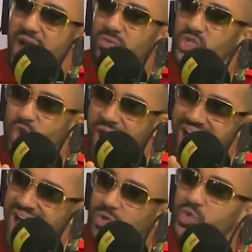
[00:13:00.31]
house will
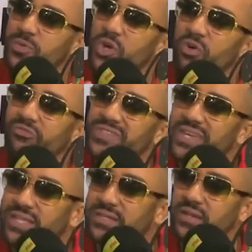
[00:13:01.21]
be
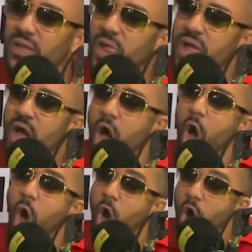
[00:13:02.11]
confiscated.
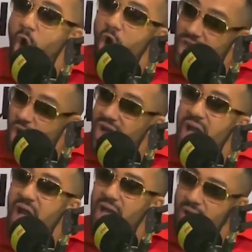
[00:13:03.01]
Or your
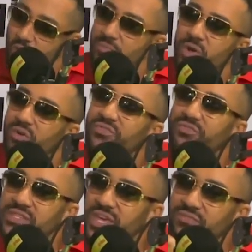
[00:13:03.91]
car will be
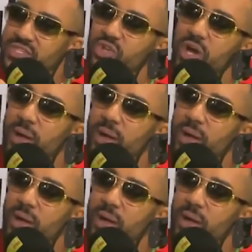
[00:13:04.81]
confiscated if it's in your